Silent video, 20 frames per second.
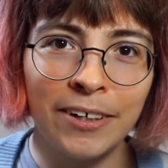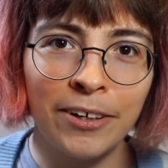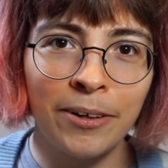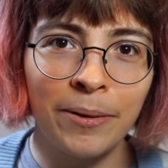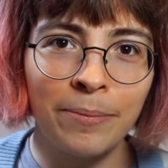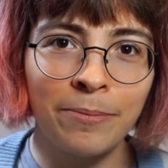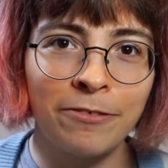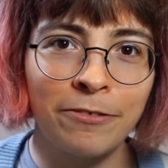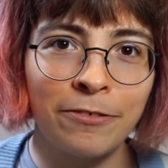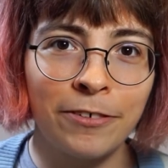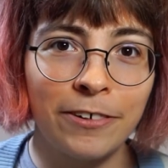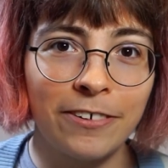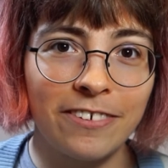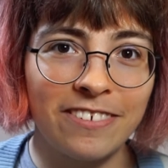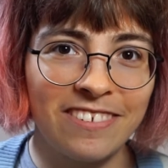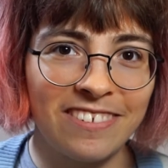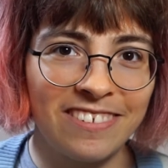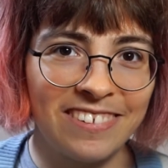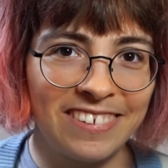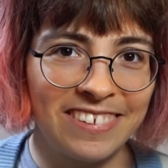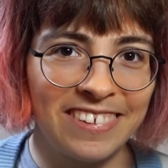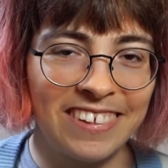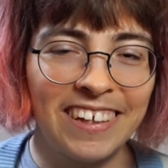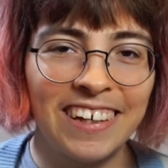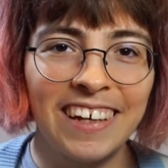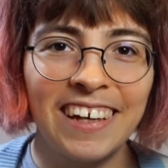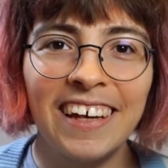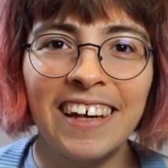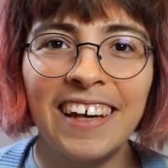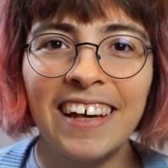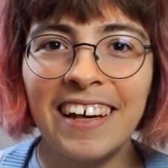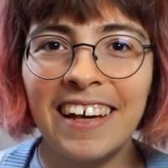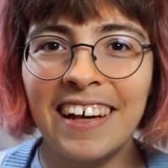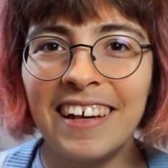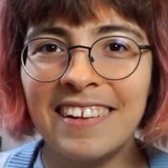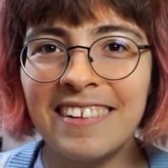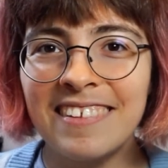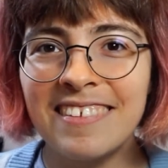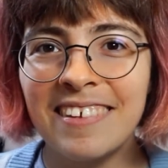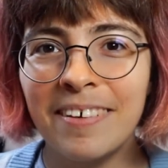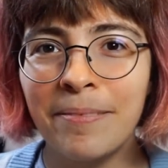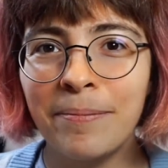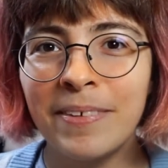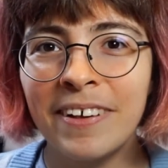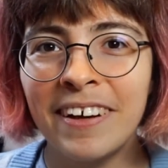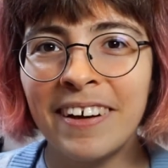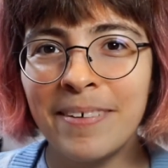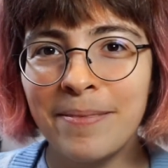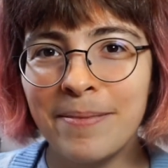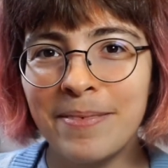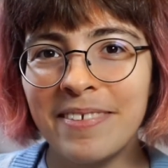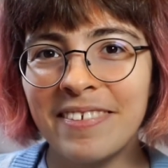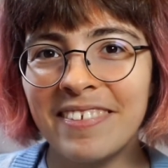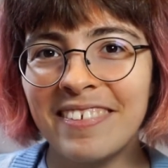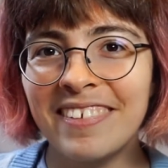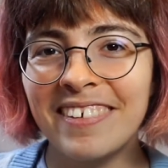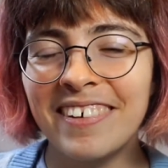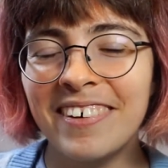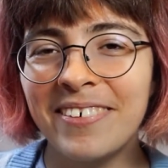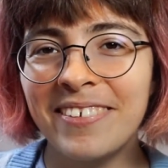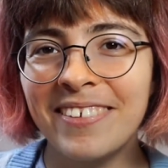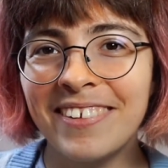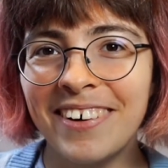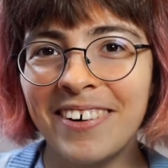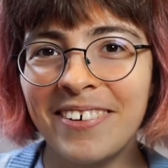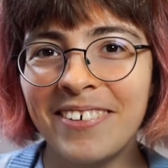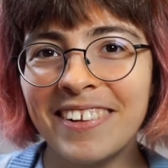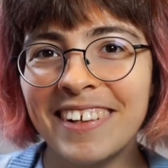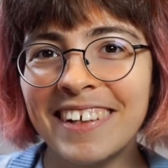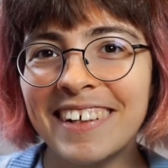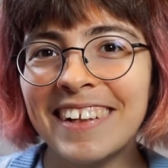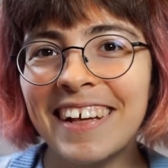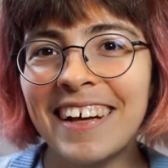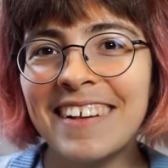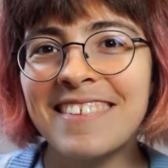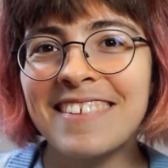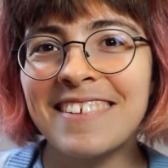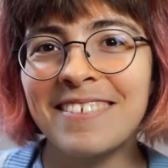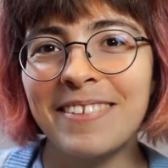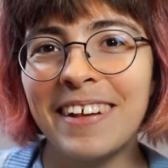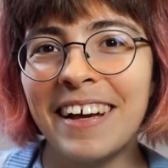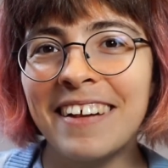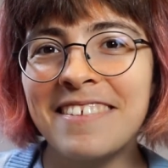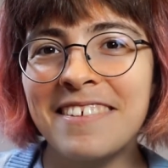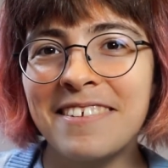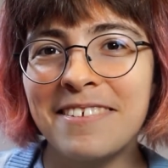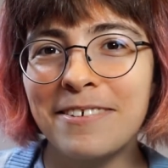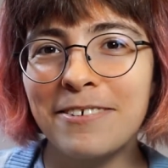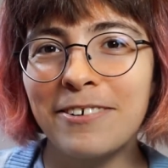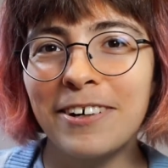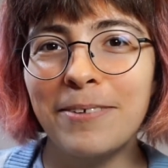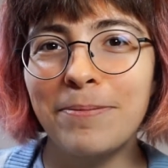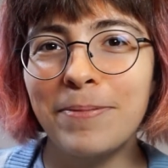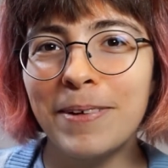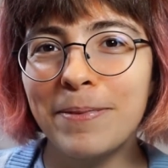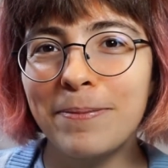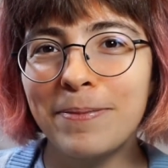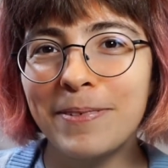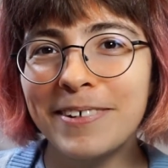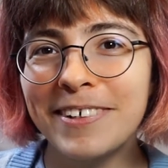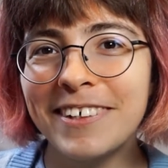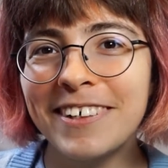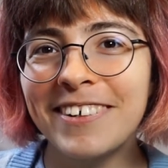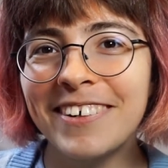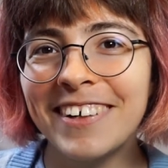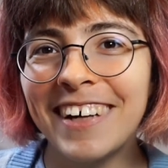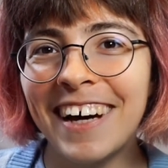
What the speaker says: come first, and sometimes only. That's a straight people joke.